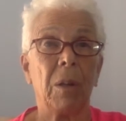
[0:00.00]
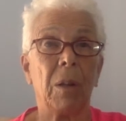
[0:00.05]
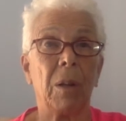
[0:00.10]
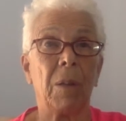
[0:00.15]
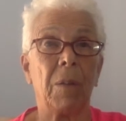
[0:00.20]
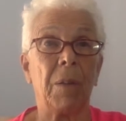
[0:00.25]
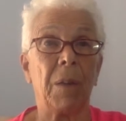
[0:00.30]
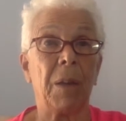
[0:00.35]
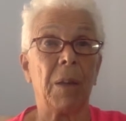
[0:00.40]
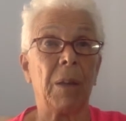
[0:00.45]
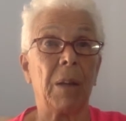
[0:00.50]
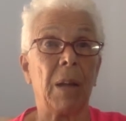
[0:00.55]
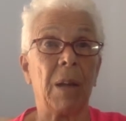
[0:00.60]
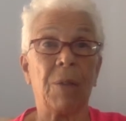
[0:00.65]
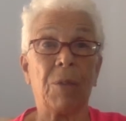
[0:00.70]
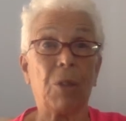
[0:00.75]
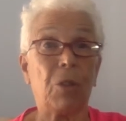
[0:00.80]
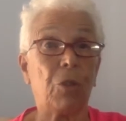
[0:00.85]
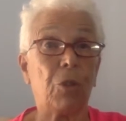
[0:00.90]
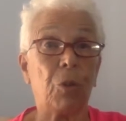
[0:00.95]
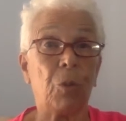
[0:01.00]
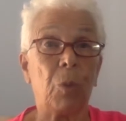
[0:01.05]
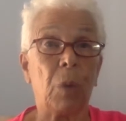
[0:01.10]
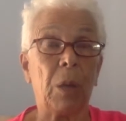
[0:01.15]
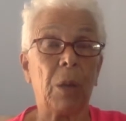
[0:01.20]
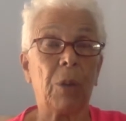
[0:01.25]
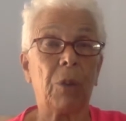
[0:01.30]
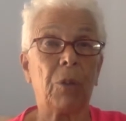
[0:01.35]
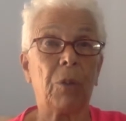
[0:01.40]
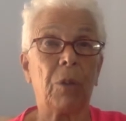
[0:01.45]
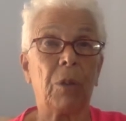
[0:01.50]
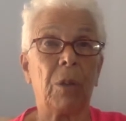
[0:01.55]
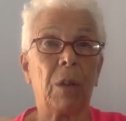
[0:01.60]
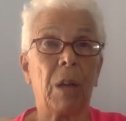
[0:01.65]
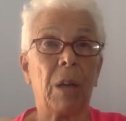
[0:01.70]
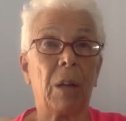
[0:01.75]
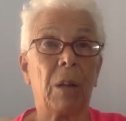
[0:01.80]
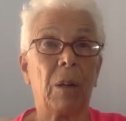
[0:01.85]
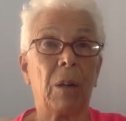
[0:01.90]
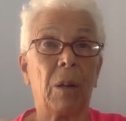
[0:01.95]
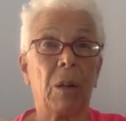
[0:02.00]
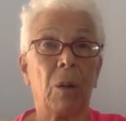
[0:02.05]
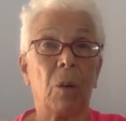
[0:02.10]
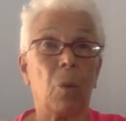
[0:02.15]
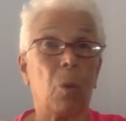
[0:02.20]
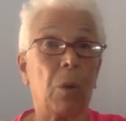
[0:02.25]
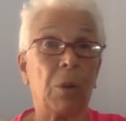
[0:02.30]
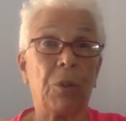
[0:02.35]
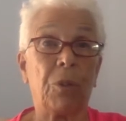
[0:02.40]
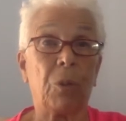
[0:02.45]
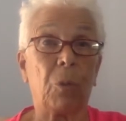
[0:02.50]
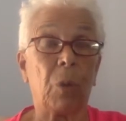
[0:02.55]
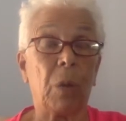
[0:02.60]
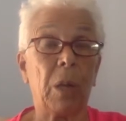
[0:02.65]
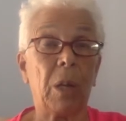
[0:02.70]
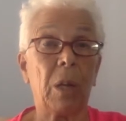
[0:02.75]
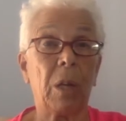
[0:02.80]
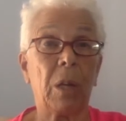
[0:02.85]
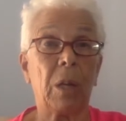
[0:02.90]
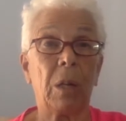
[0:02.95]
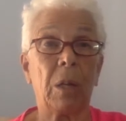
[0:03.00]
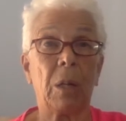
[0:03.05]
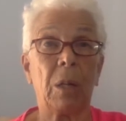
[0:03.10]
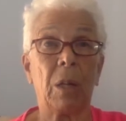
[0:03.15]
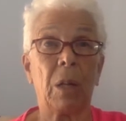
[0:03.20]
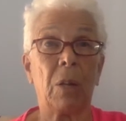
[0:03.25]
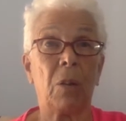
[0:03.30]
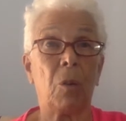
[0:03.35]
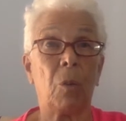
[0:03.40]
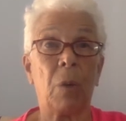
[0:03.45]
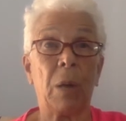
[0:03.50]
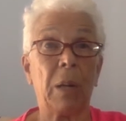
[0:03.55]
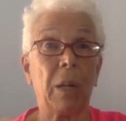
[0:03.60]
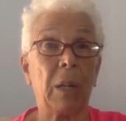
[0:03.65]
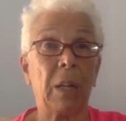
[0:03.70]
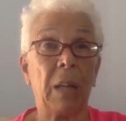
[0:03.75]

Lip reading: and then every 2 weeks, and then once a week, and then you went